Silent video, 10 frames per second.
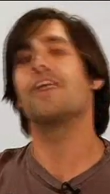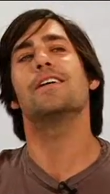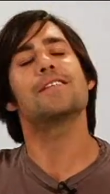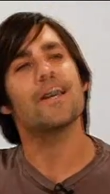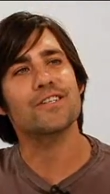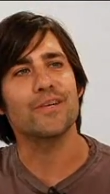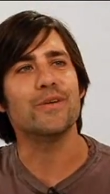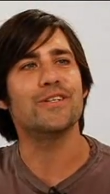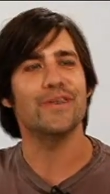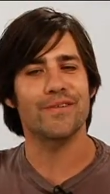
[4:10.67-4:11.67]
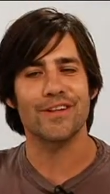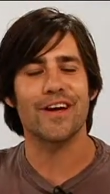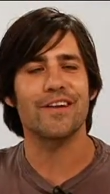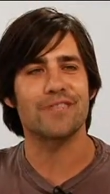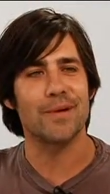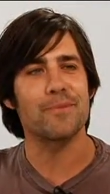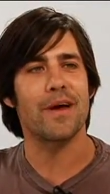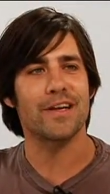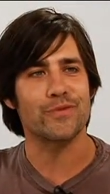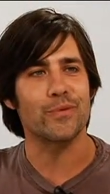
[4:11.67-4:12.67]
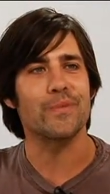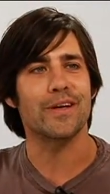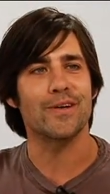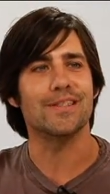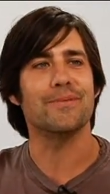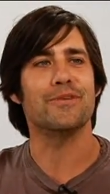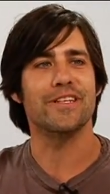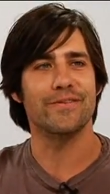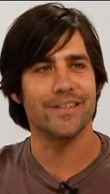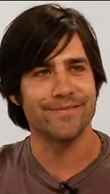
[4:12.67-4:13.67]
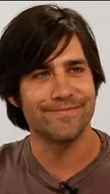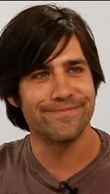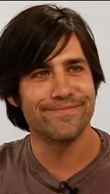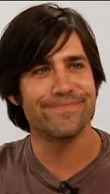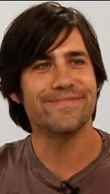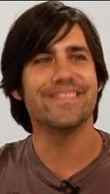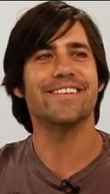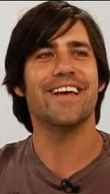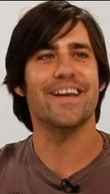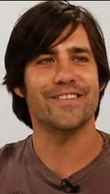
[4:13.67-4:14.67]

There is, actually. We do have a line of diaper bags for women called Diaper Diva. Ah, nice.